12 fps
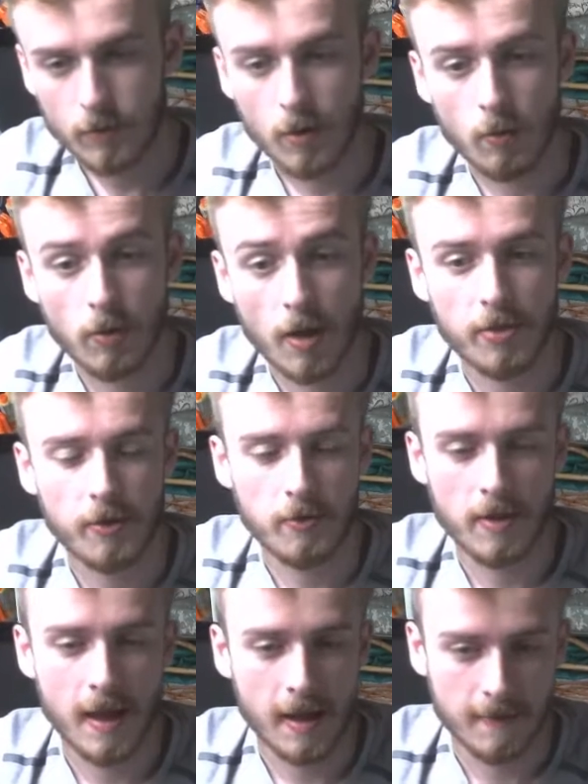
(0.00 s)
run through
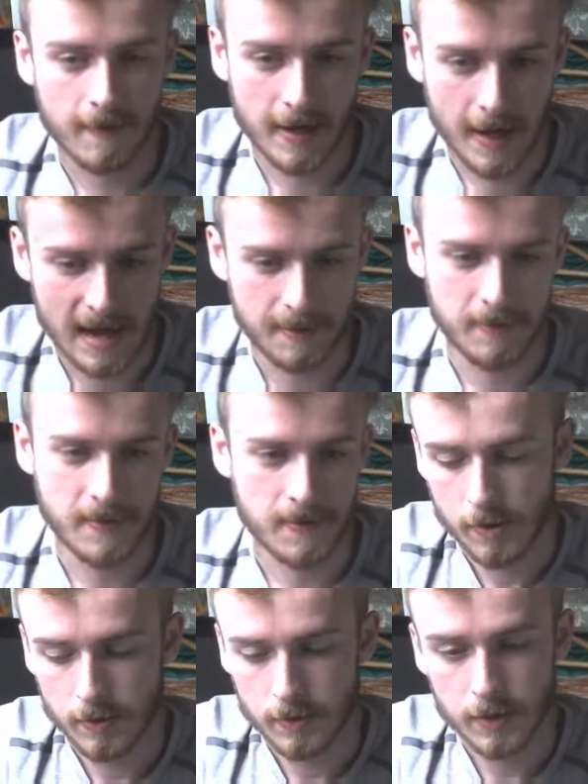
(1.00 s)
when that event
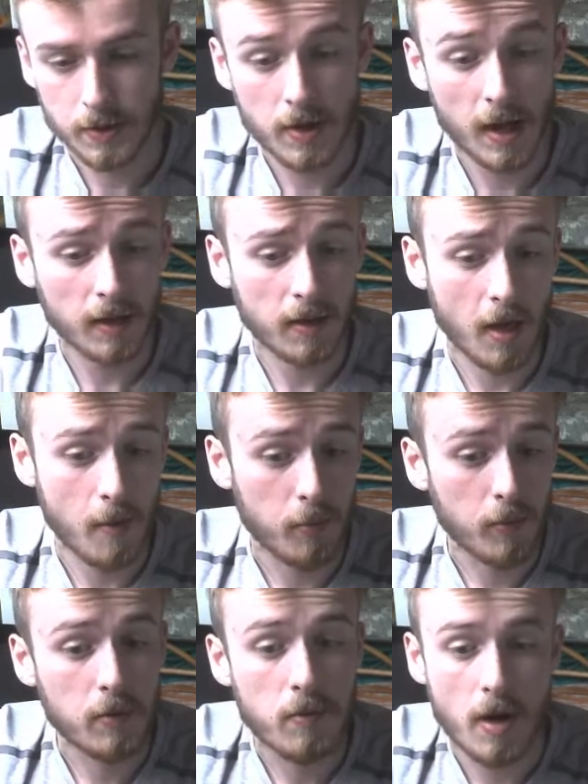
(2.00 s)
happens. So next
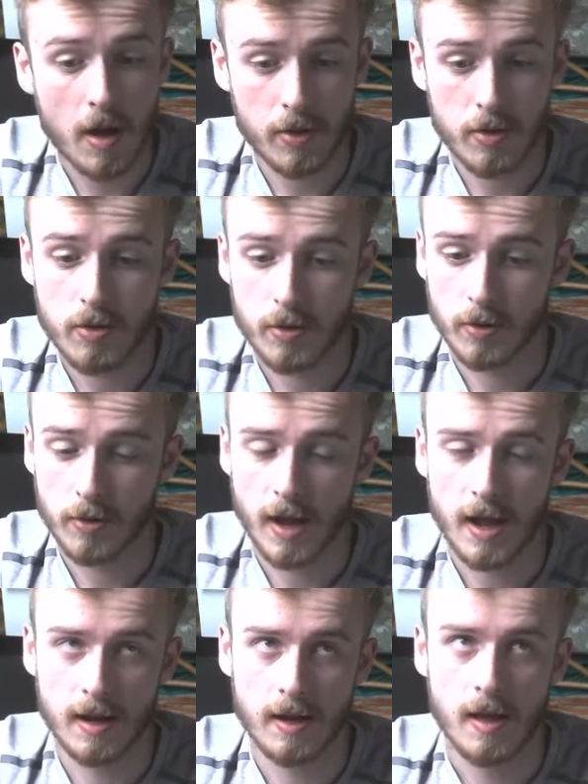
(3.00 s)
up, we want to
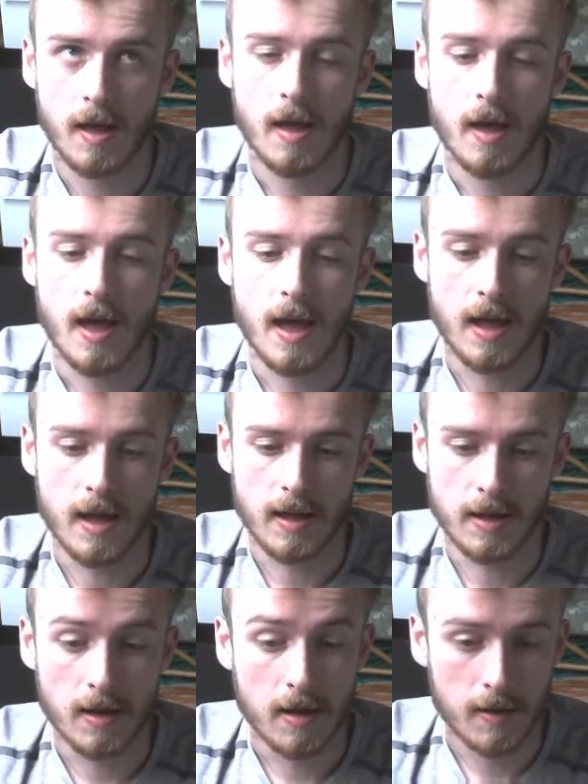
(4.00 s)
create
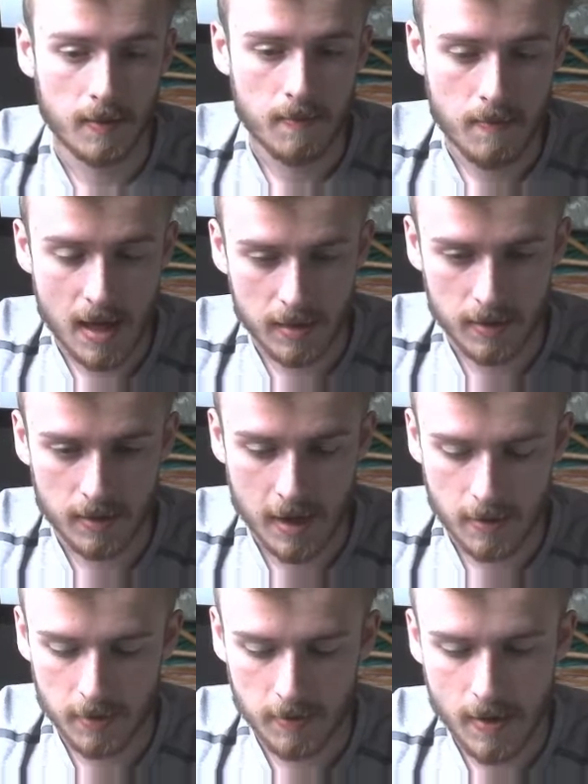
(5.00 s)
a method.
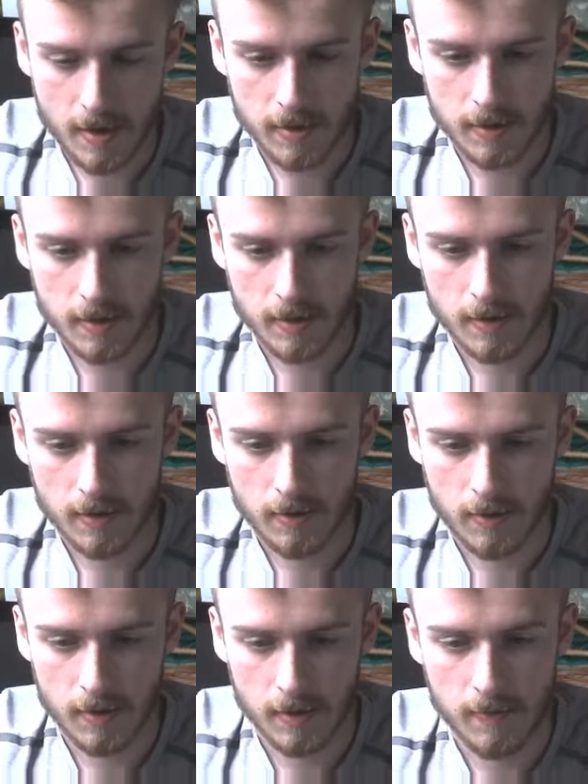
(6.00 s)
Now this method is
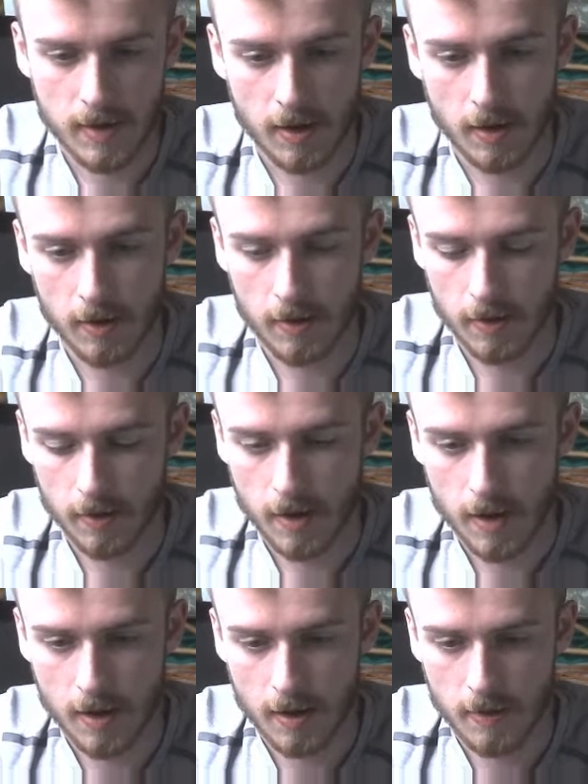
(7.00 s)
going to be our
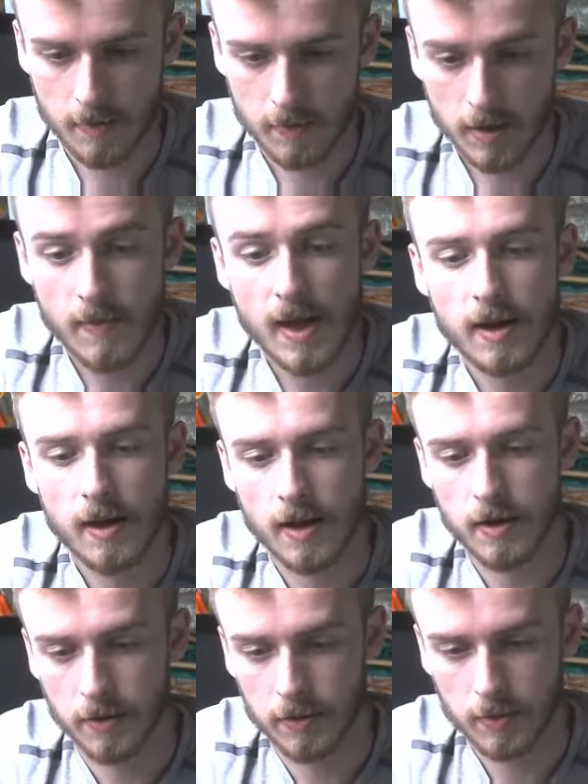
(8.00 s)
command
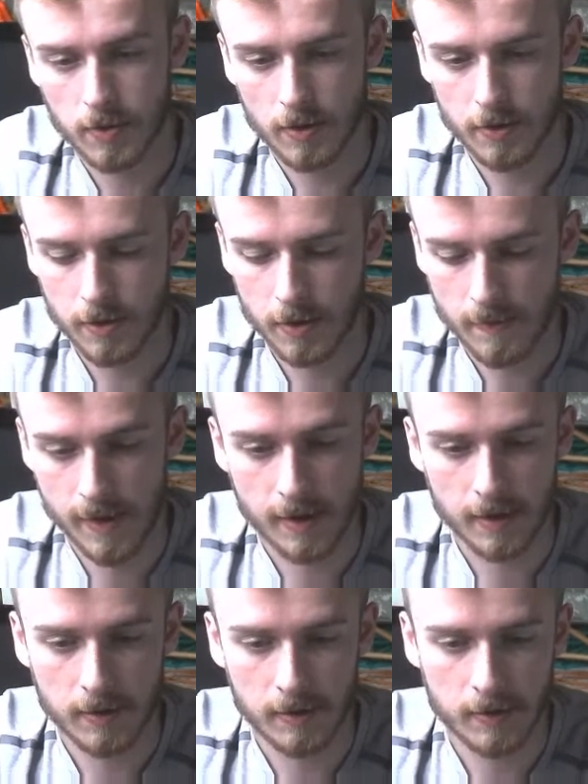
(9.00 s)
handler. We'll call this the command
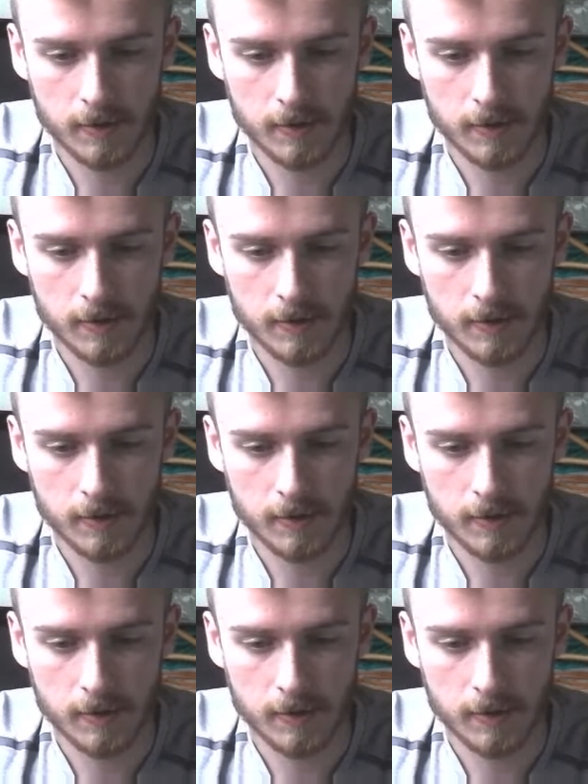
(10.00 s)
handler.